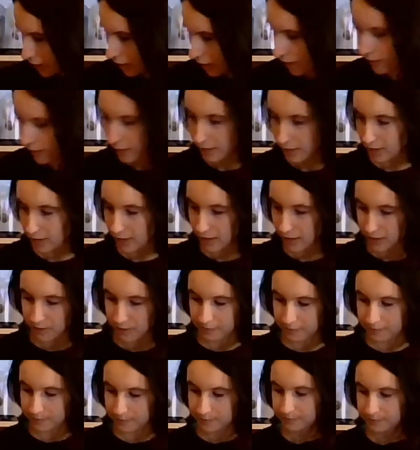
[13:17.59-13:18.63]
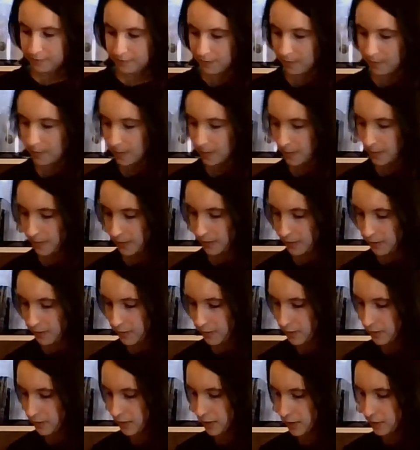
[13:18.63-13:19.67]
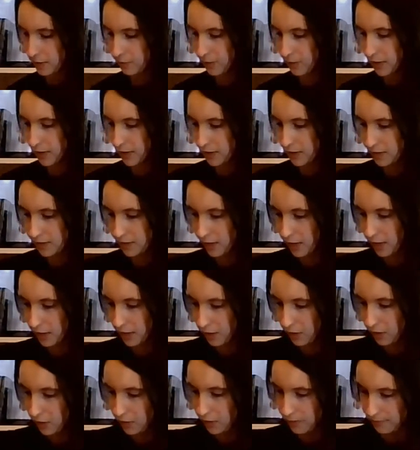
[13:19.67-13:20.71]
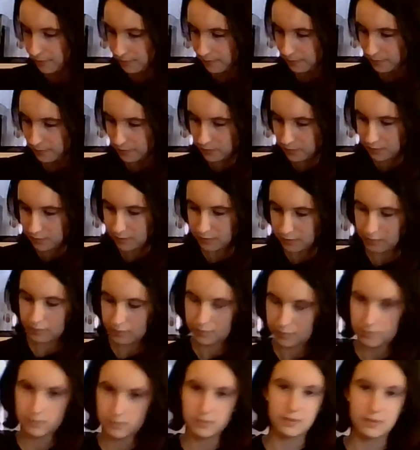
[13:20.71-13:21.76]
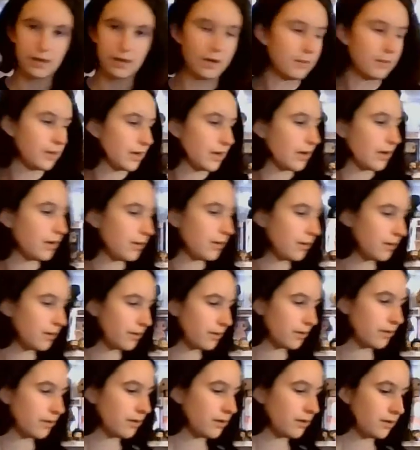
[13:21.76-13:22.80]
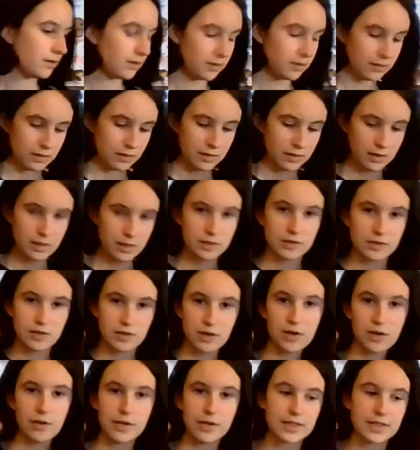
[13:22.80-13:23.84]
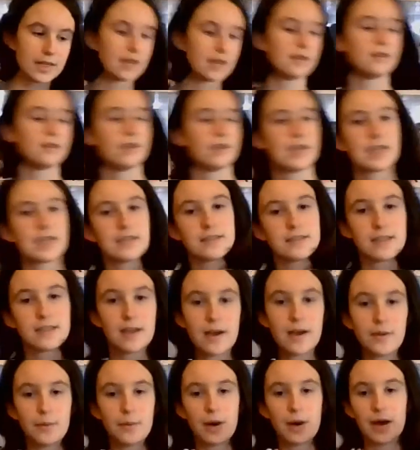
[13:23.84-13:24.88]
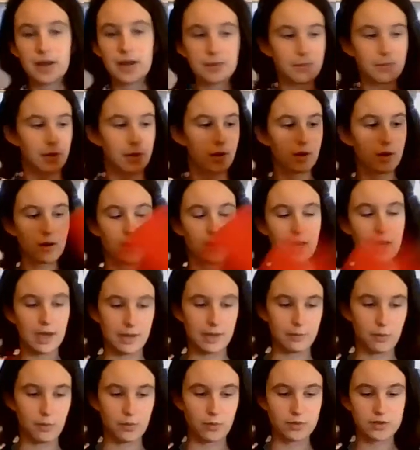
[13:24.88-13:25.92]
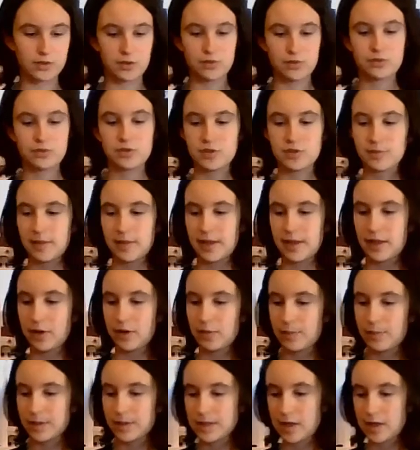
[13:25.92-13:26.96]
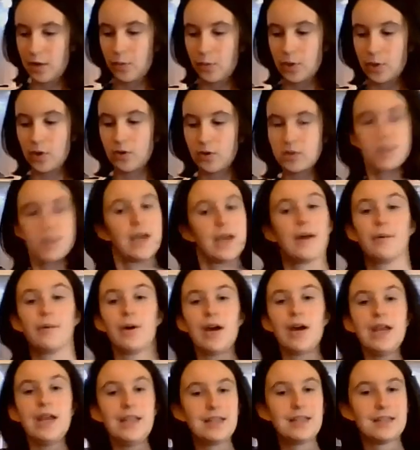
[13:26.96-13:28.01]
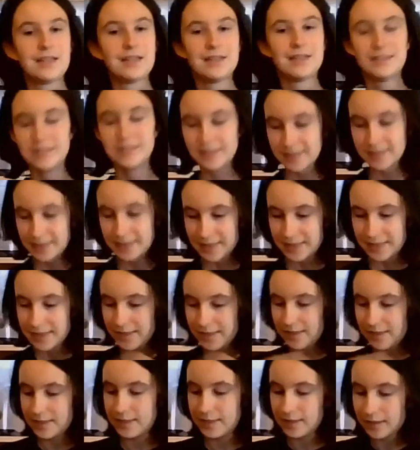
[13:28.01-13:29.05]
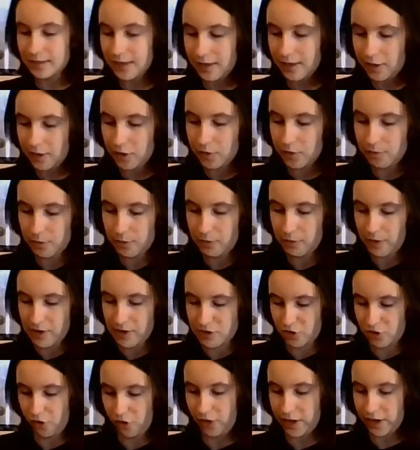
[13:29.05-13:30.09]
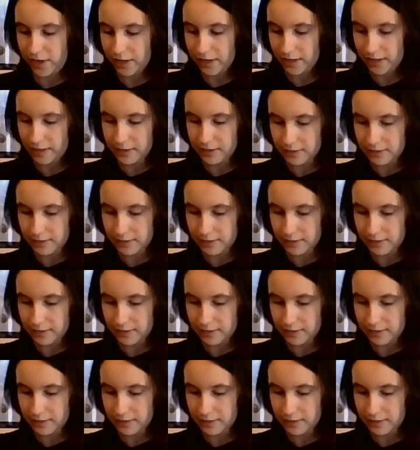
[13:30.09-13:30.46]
Oh, there they are. So let's break this tag off. There we go. So it's kind of like a DIY, but I'm also just making it up as I go along DIY. I hope you enjoy.